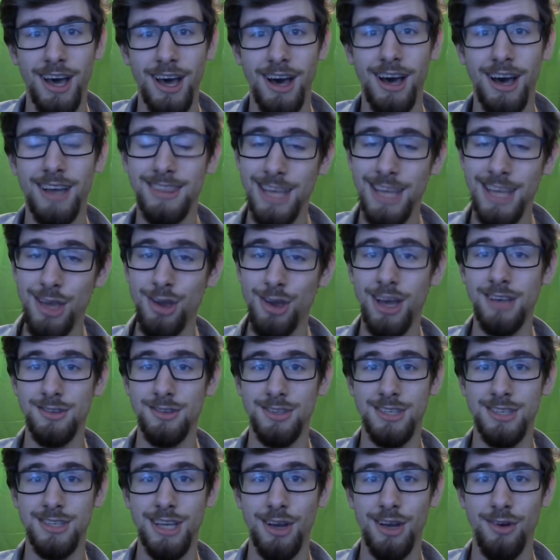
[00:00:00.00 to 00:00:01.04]
Thank you guys
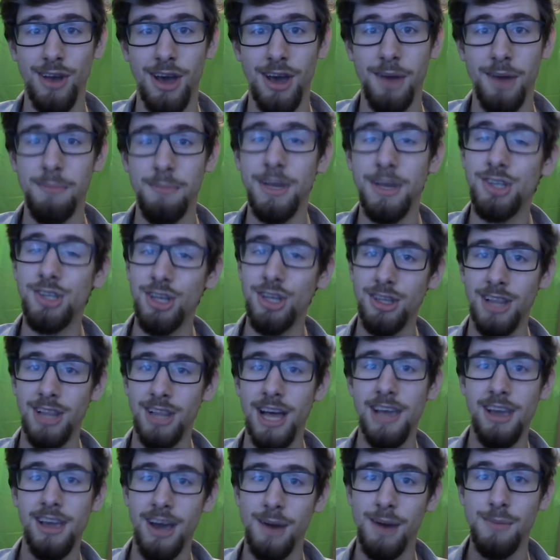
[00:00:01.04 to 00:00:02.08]
for sticking around. Make sure you
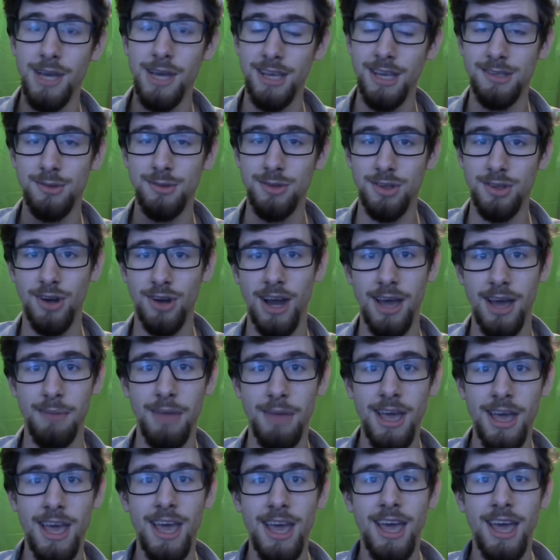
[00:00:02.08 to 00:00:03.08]
like, comment, and subscribe.